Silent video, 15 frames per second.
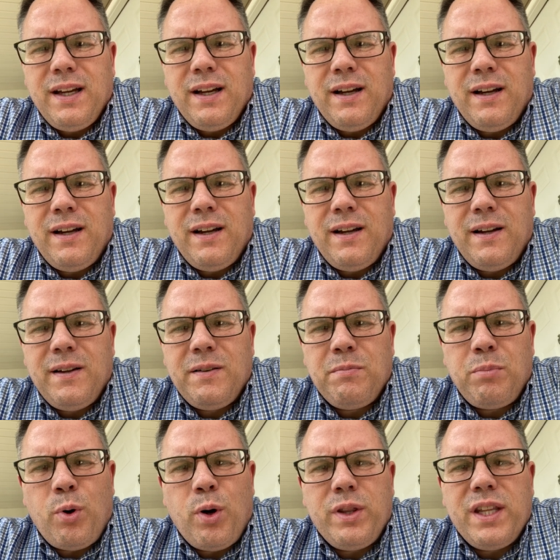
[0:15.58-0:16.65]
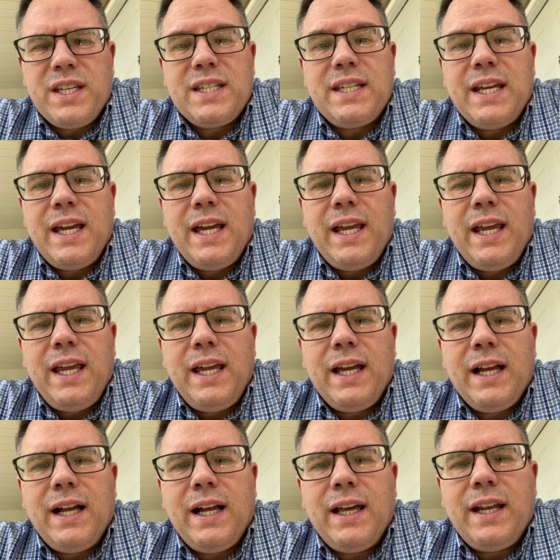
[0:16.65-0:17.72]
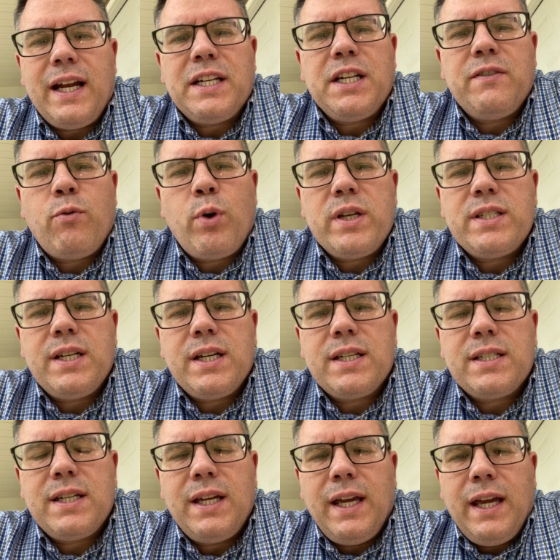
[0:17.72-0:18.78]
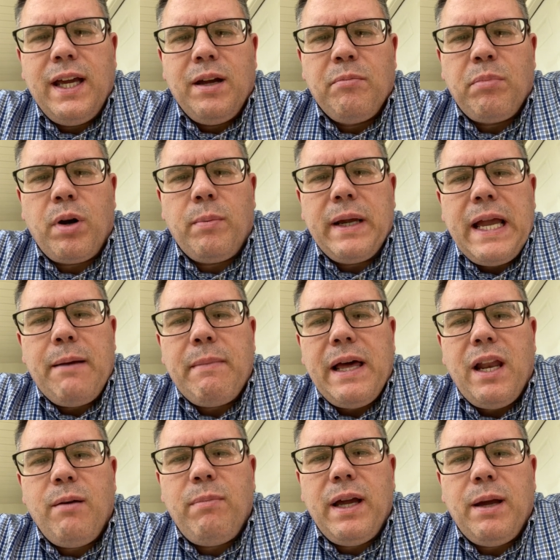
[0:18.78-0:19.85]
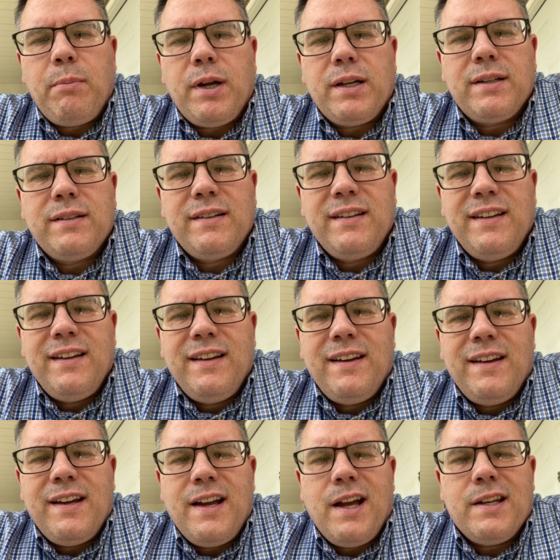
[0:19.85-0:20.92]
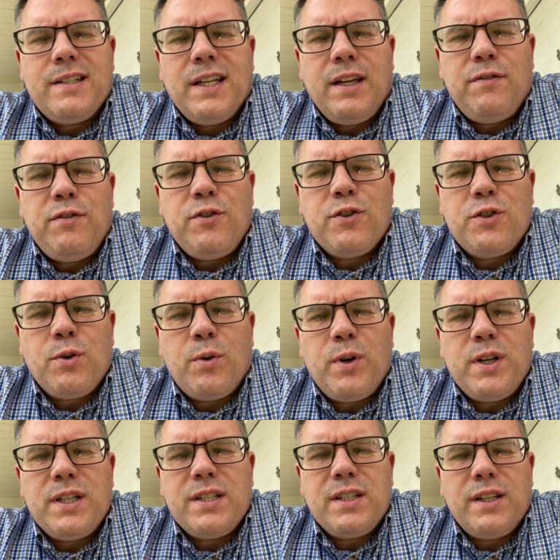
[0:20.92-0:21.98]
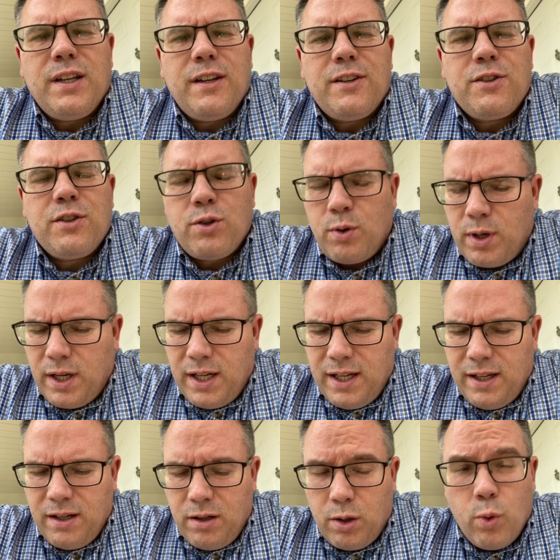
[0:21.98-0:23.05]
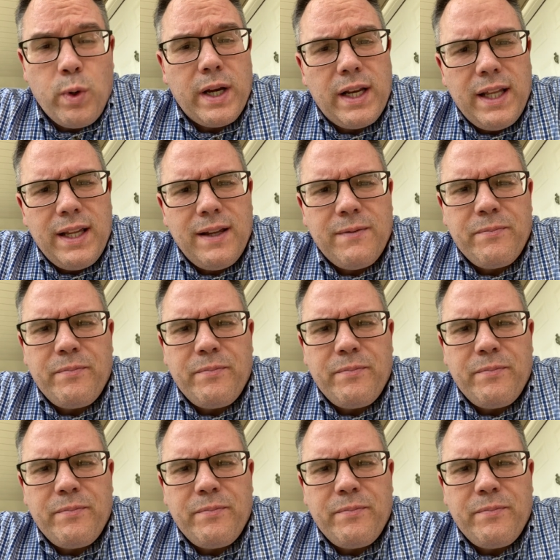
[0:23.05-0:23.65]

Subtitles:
Uh, Born this day, 1946, Birmingham, Alabama. I'll tell you a few stories shortly or quickly.